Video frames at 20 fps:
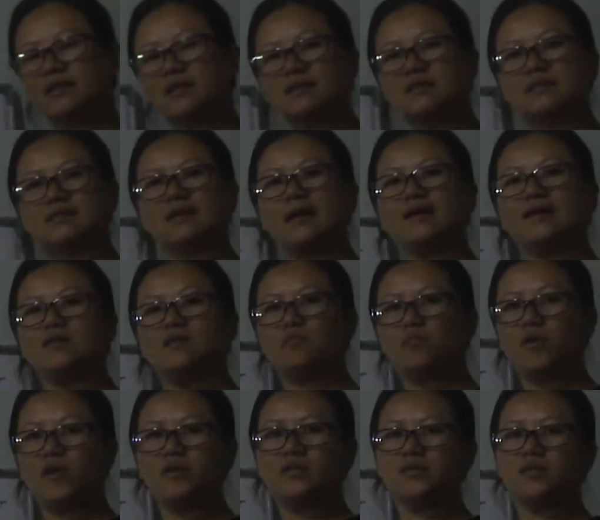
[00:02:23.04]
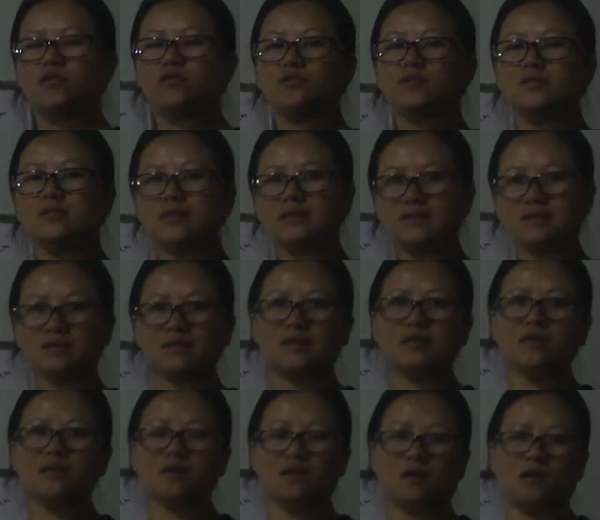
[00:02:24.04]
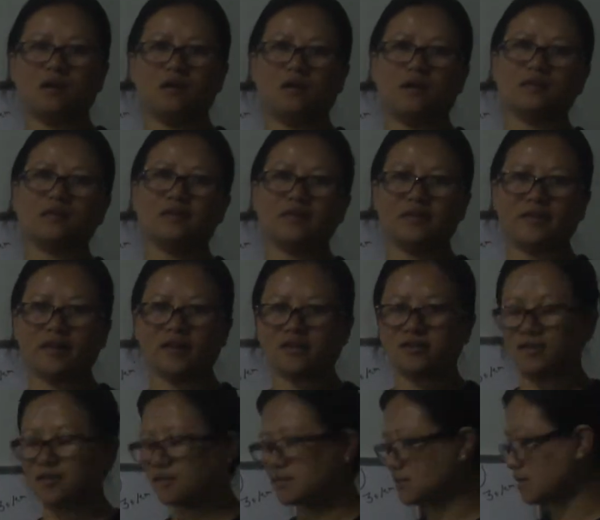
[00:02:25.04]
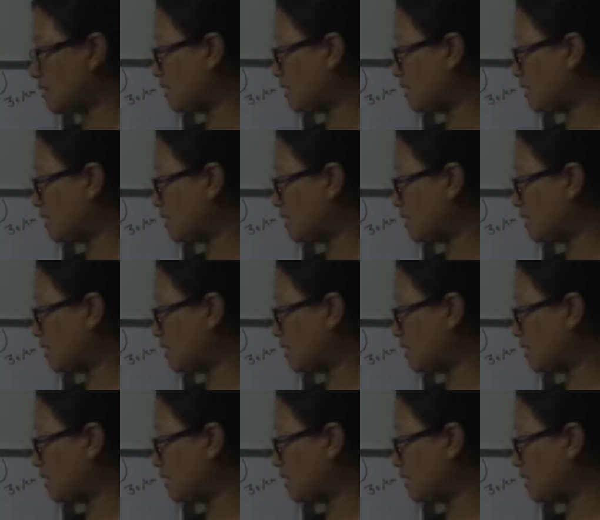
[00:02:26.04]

these cardinal points into 16 other directions.